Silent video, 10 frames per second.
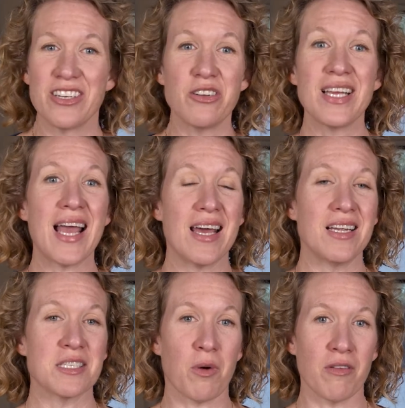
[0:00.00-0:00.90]
Literally
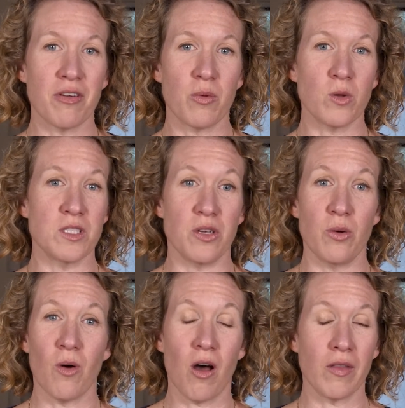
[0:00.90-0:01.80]
any smartphone will
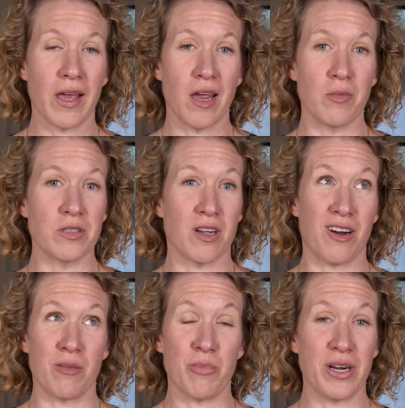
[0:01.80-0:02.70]
do, all the cameras
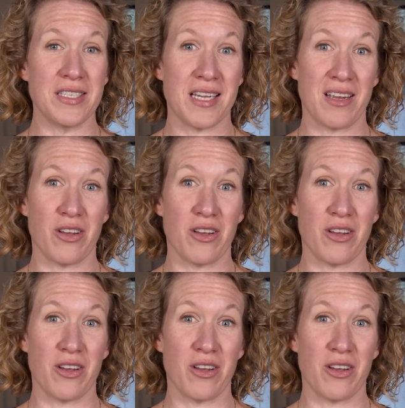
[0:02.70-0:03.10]
are pretty dang